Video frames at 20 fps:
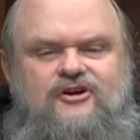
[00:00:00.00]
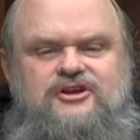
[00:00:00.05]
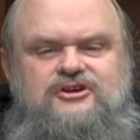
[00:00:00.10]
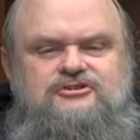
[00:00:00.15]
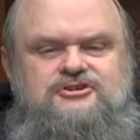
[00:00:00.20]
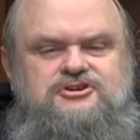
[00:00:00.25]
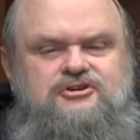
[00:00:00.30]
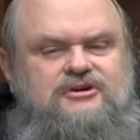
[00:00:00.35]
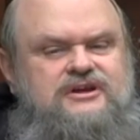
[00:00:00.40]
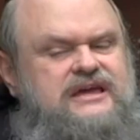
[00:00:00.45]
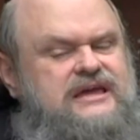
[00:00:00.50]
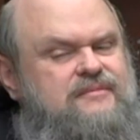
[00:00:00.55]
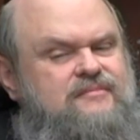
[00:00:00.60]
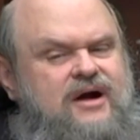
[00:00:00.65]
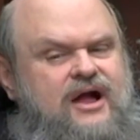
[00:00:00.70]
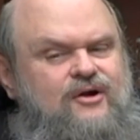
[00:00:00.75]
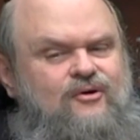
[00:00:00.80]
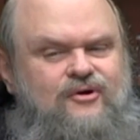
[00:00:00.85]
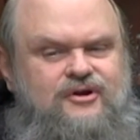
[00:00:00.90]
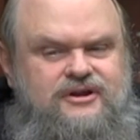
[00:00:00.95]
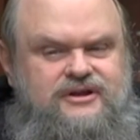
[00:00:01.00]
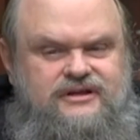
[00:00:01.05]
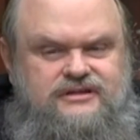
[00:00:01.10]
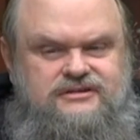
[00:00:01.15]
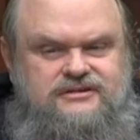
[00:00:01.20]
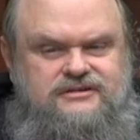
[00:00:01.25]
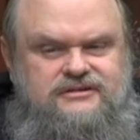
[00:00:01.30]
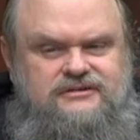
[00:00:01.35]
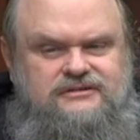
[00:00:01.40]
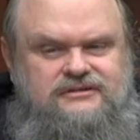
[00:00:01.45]
you shall keep my
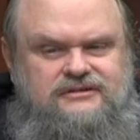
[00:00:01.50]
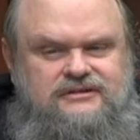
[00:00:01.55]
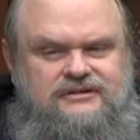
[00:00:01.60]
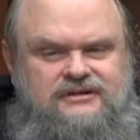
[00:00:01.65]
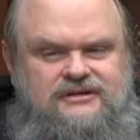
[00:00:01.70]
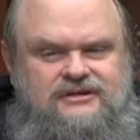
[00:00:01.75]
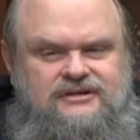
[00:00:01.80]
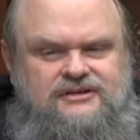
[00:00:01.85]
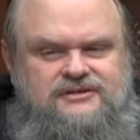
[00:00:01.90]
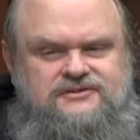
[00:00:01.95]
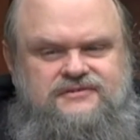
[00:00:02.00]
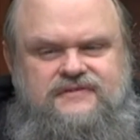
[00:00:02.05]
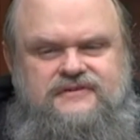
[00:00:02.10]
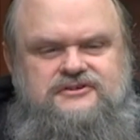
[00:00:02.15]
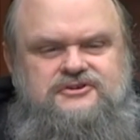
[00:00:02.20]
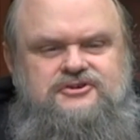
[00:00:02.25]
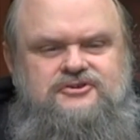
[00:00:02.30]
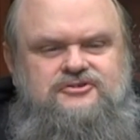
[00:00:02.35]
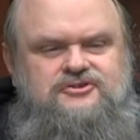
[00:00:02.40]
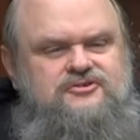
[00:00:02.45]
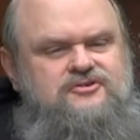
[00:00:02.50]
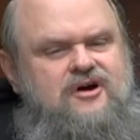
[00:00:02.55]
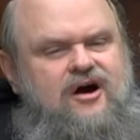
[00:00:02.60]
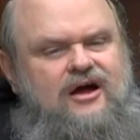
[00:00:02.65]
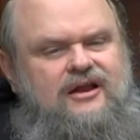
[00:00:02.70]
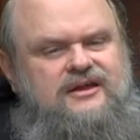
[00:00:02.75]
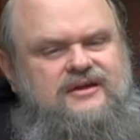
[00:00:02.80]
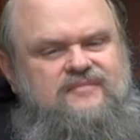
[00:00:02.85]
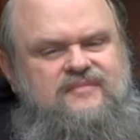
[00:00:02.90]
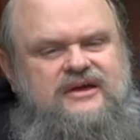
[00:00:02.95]
ordinance, so that you do
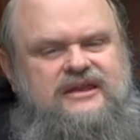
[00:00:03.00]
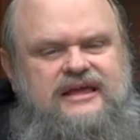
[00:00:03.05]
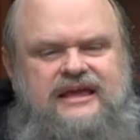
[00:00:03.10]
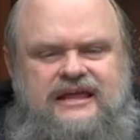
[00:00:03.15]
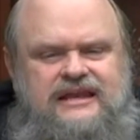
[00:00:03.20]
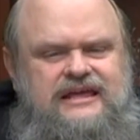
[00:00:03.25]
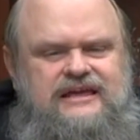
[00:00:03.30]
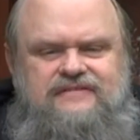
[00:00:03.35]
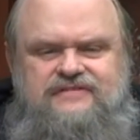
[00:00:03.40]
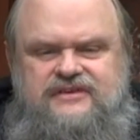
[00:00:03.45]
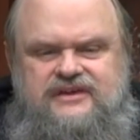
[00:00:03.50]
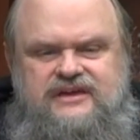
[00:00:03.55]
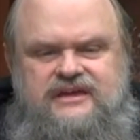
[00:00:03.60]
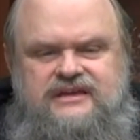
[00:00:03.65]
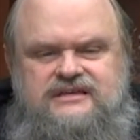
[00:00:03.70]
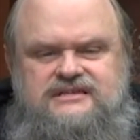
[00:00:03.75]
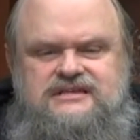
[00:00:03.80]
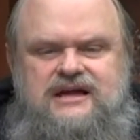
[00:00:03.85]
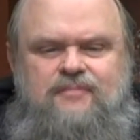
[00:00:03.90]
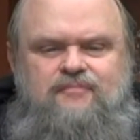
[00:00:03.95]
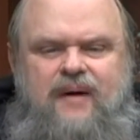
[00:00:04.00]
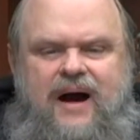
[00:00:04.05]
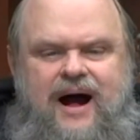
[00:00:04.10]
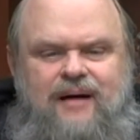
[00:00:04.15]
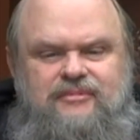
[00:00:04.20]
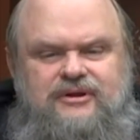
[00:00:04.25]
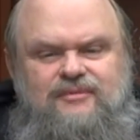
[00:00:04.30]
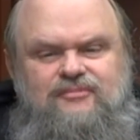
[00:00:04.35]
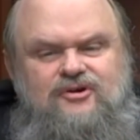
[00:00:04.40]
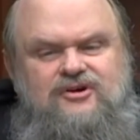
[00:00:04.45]
not commit any of these
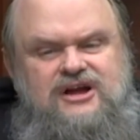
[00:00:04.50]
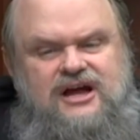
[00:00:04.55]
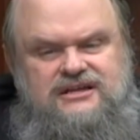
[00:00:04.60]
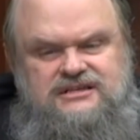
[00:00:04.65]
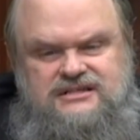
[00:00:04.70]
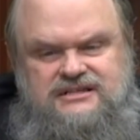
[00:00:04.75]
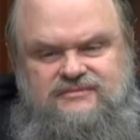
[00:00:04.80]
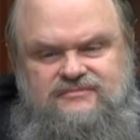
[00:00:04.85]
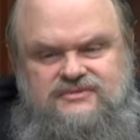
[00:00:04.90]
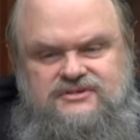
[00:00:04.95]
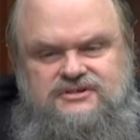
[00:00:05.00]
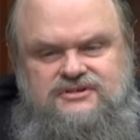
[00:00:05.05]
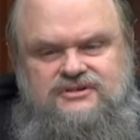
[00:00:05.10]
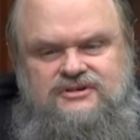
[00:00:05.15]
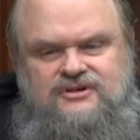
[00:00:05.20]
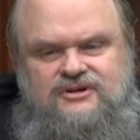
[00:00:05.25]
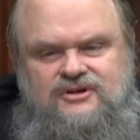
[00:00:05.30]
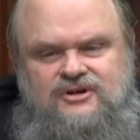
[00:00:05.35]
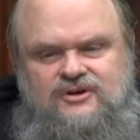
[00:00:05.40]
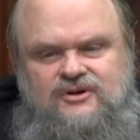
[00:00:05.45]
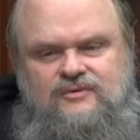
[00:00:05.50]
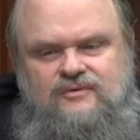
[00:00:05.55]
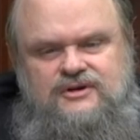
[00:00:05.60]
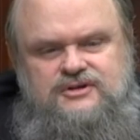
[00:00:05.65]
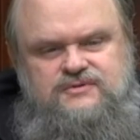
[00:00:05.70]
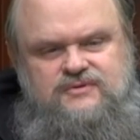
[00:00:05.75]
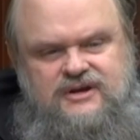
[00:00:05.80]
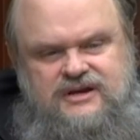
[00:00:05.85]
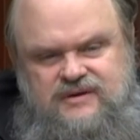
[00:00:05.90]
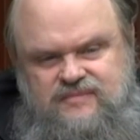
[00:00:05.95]
abominable customs
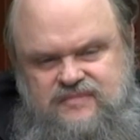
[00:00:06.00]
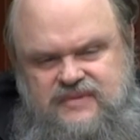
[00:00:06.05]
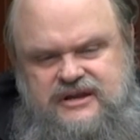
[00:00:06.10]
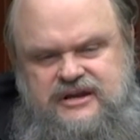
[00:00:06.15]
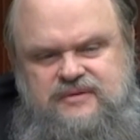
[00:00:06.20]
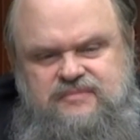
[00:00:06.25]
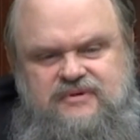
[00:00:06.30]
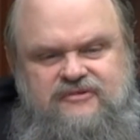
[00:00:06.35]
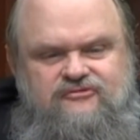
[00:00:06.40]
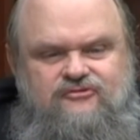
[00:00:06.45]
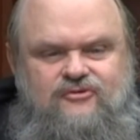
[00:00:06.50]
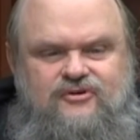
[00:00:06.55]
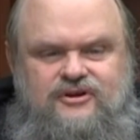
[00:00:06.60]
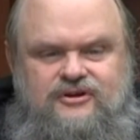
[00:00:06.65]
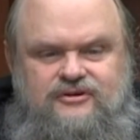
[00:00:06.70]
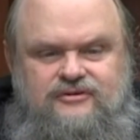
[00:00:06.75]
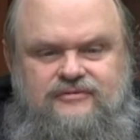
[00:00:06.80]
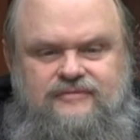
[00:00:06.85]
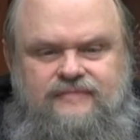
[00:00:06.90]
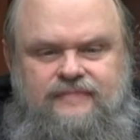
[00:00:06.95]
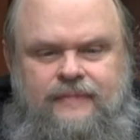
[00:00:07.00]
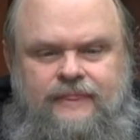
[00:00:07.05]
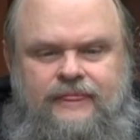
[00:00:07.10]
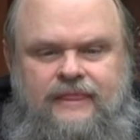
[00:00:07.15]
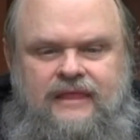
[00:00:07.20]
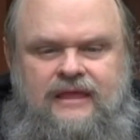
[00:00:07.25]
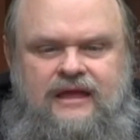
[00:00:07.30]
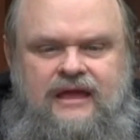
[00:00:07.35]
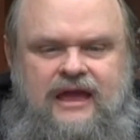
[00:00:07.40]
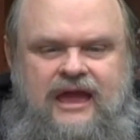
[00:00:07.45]
which were committed before you,
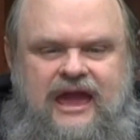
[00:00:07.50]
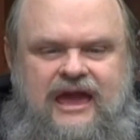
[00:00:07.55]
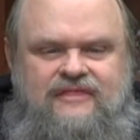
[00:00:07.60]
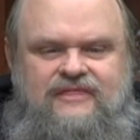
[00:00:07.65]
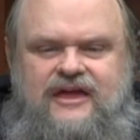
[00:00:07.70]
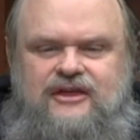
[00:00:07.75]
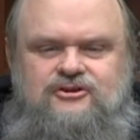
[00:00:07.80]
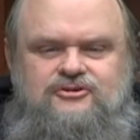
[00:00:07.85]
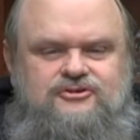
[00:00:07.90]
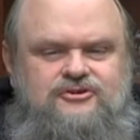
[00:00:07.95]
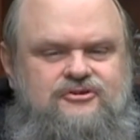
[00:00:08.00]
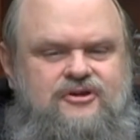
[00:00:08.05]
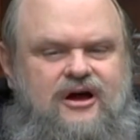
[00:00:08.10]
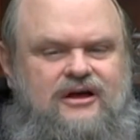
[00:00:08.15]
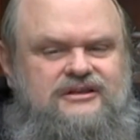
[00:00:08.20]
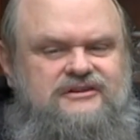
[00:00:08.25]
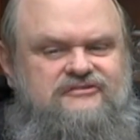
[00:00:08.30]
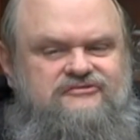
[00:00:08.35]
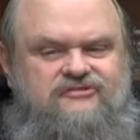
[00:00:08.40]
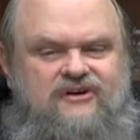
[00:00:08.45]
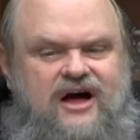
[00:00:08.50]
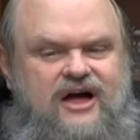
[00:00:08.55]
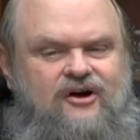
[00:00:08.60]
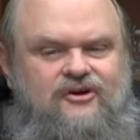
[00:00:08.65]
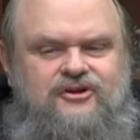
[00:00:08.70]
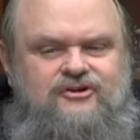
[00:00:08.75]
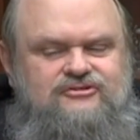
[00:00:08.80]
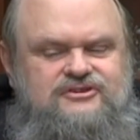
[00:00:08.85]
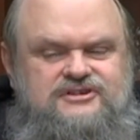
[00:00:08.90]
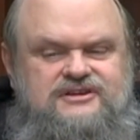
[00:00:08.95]
and that you do not defile
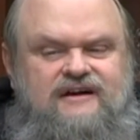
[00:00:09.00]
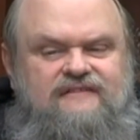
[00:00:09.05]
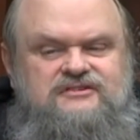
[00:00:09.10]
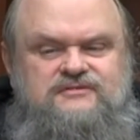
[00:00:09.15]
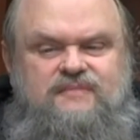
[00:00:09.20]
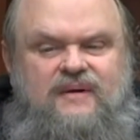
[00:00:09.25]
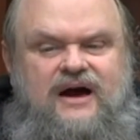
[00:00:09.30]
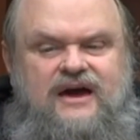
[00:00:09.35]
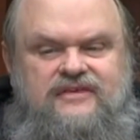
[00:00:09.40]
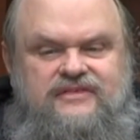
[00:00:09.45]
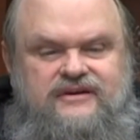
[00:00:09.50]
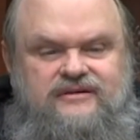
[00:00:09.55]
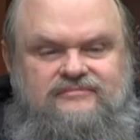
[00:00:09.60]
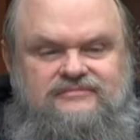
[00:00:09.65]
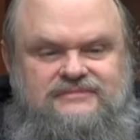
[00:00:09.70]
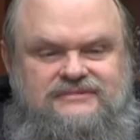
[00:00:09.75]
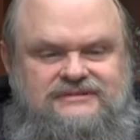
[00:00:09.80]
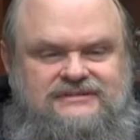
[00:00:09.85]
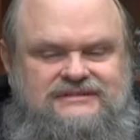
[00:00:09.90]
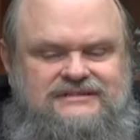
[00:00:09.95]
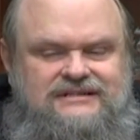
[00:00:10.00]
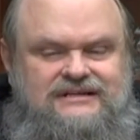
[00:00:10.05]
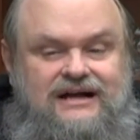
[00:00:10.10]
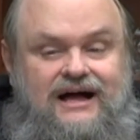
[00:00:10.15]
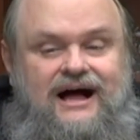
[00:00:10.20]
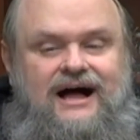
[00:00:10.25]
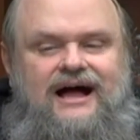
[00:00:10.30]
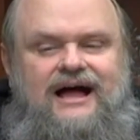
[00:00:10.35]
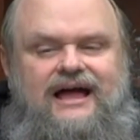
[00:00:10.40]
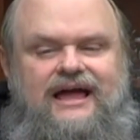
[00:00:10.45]
yourselves by them.
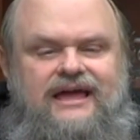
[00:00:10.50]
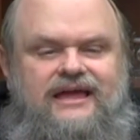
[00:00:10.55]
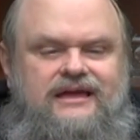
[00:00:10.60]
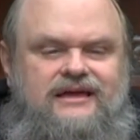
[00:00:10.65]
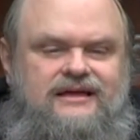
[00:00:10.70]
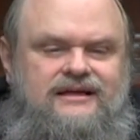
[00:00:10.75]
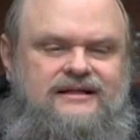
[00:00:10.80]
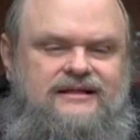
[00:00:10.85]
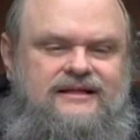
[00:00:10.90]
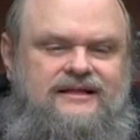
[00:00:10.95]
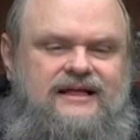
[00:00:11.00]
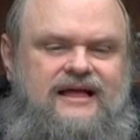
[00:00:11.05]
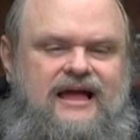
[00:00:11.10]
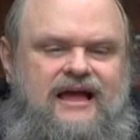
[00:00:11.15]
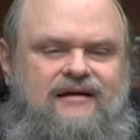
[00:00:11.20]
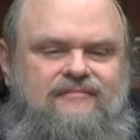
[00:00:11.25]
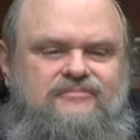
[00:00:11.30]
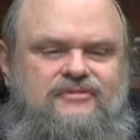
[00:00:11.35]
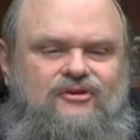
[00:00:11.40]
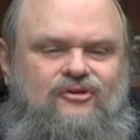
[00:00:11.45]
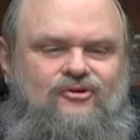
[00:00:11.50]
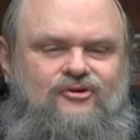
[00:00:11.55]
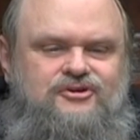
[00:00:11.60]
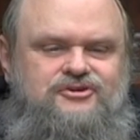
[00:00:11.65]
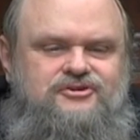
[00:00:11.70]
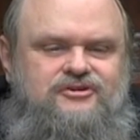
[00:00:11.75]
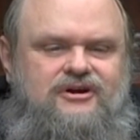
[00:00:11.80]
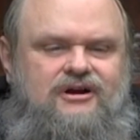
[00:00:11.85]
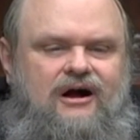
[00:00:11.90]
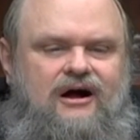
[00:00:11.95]
I am the Lord
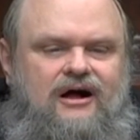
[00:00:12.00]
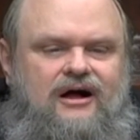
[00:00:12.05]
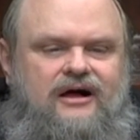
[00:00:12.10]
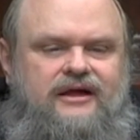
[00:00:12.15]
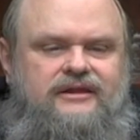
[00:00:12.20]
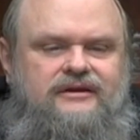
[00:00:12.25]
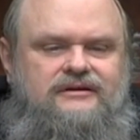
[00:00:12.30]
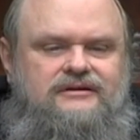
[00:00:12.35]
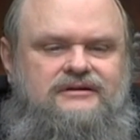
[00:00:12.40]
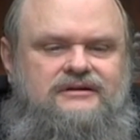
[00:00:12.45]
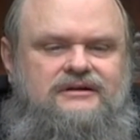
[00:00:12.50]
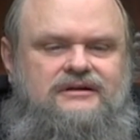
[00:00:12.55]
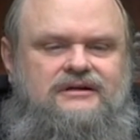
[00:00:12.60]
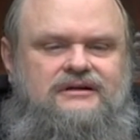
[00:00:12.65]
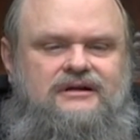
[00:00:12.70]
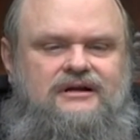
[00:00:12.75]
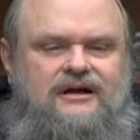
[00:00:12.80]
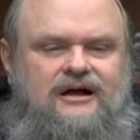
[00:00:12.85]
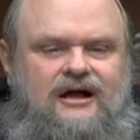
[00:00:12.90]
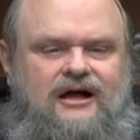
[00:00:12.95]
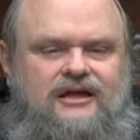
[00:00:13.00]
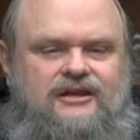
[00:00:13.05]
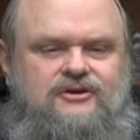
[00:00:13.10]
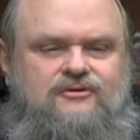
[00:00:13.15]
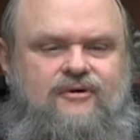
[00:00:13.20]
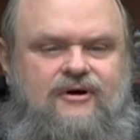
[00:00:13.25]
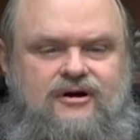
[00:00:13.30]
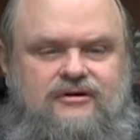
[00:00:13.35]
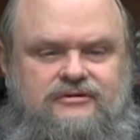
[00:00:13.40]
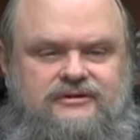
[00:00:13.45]
your God."
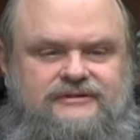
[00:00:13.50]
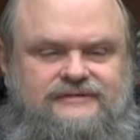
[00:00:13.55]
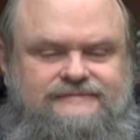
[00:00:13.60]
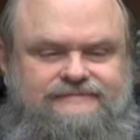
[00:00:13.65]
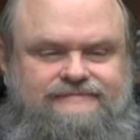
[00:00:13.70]
Unquote.